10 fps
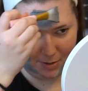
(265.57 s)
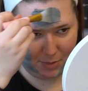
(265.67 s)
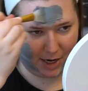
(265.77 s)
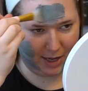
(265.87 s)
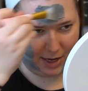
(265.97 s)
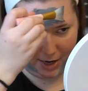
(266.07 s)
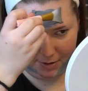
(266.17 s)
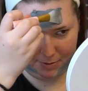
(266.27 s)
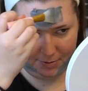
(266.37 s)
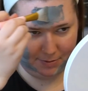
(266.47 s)
But I get
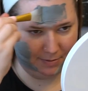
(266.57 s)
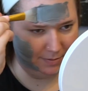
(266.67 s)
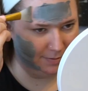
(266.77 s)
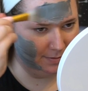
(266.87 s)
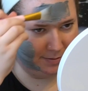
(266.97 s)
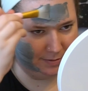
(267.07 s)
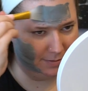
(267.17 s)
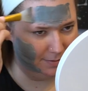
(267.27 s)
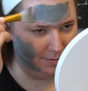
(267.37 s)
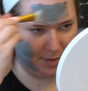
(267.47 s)
it.
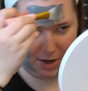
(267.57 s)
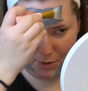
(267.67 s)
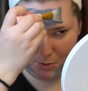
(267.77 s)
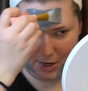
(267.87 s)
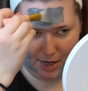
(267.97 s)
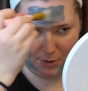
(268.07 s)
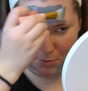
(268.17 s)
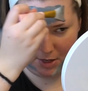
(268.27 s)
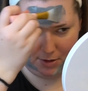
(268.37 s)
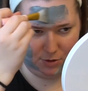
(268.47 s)
My husband hates
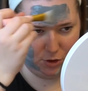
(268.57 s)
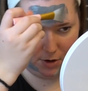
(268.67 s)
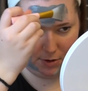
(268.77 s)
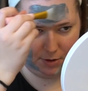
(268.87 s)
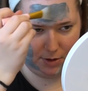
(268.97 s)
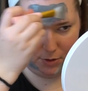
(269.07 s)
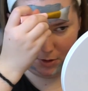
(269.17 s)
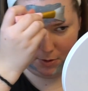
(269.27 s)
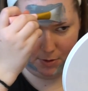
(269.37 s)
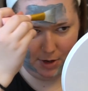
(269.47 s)
mint and chocolate,
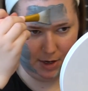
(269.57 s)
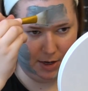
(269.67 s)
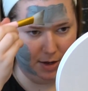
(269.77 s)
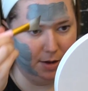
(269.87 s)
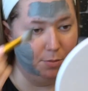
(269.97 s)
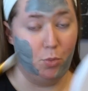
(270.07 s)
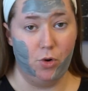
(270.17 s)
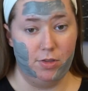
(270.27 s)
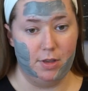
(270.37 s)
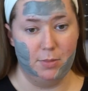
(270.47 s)
so more
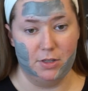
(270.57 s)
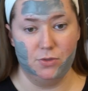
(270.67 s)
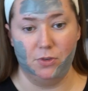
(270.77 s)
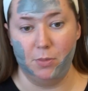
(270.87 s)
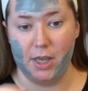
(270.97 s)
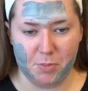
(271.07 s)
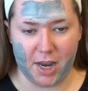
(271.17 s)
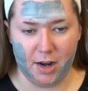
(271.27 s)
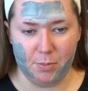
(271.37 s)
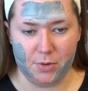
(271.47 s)
Thin Mints for me.
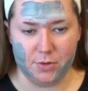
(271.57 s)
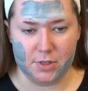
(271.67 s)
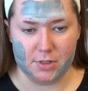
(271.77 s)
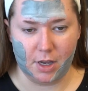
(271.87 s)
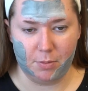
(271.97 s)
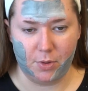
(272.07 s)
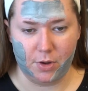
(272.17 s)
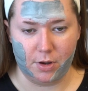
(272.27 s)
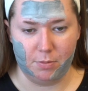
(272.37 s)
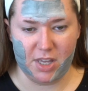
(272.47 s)
Pineapple does not belong
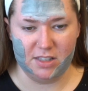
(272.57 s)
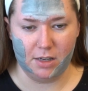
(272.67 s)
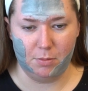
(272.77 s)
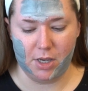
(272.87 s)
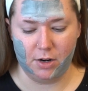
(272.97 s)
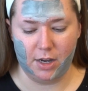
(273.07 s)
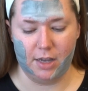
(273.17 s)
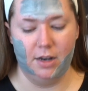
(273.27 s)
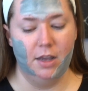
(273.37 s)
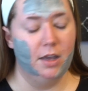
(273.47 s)
on pizza,
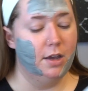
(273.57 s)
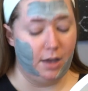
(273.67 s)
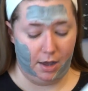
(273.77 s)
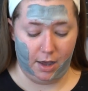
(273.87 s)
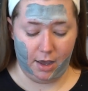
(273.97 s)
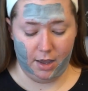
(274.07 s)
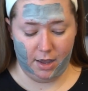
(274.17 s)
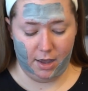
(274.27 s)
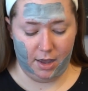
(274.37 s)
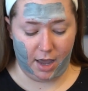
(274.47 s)
period.
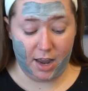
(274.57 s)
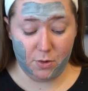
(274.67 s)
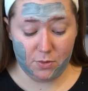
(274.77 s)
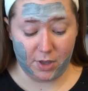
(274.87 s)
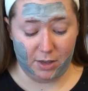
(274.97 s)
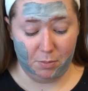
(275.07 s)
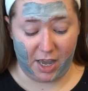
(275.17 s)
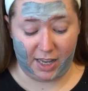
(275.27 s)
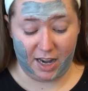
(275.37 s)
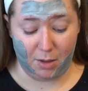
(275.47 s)
I don't like
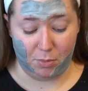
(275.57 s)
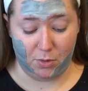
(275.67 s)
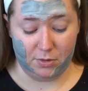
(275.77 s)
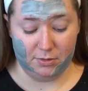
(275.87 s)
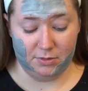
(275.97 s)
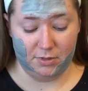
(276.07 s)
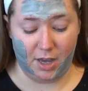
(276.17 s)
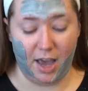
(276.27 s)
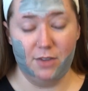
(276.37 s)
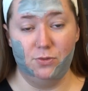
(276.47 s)
pineapple.
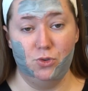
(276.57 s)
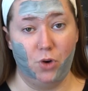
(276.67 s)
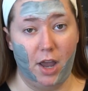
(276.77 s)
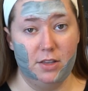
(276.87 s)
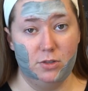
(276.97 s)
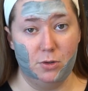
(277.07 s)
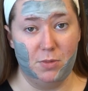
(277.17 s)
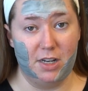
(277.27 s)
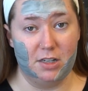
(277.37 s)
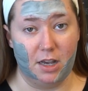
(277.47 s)
I've tried so
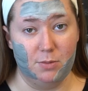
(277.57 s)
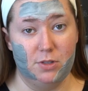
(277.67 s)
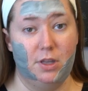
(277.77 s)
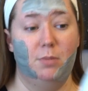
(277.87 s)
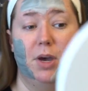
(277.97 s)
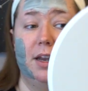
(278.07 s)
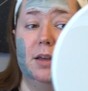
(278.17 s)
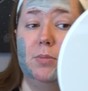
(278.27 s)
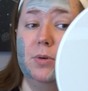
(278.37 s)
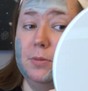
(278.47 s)
many times to like
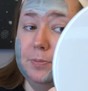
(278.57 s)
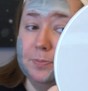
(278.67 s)
pineapple